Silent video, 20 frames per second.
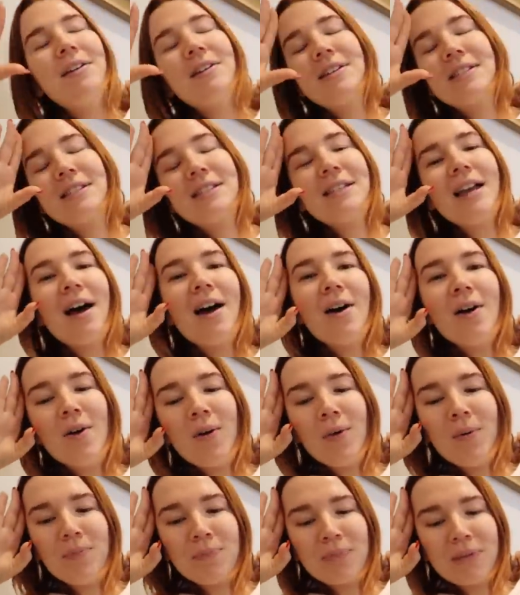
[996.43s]

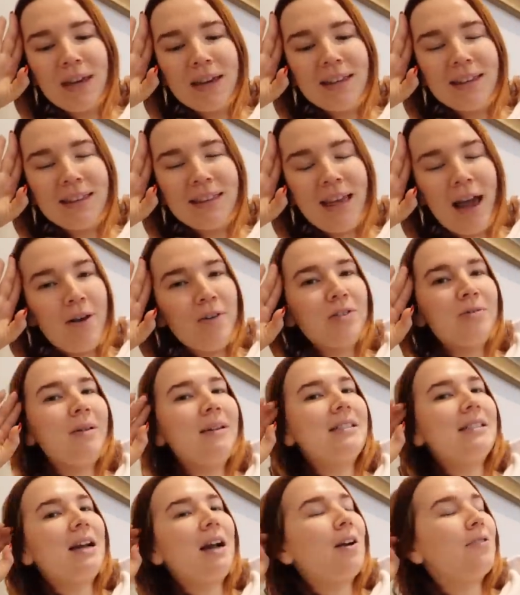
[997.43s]
So that was
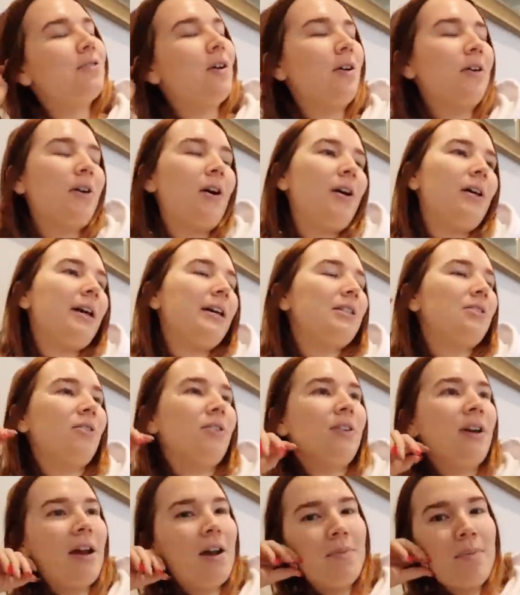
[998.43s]
basically our phone call. I
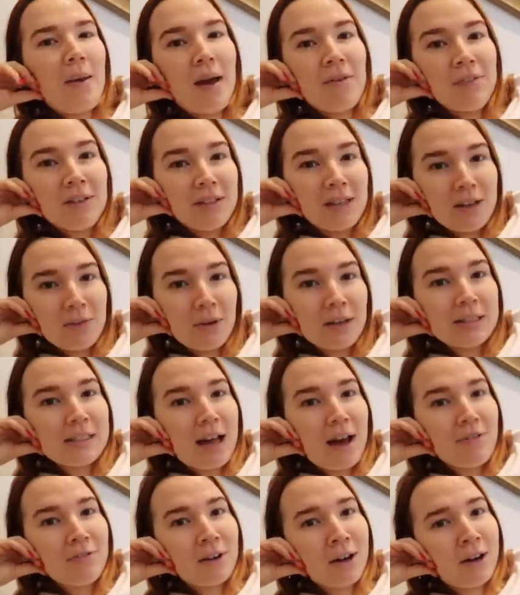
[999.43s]
told her, I hope everything works
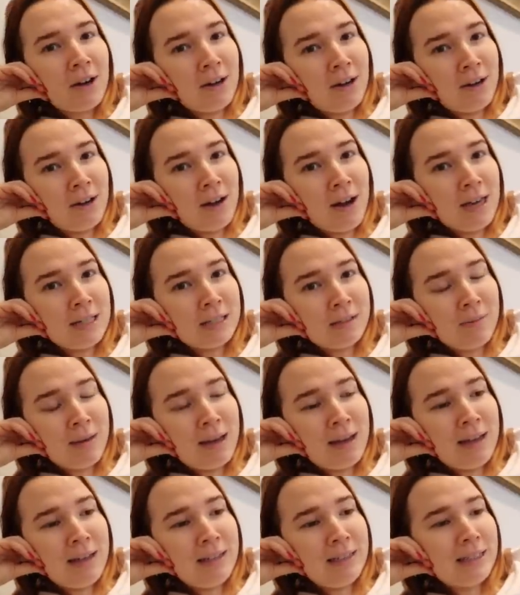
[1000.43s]
out for her and her
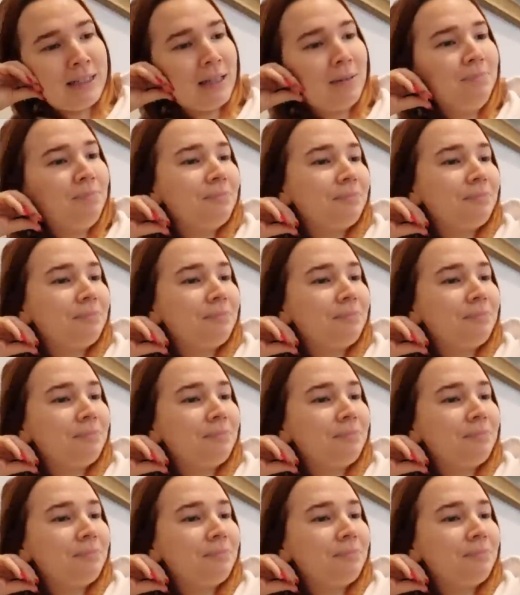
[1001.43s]
husband.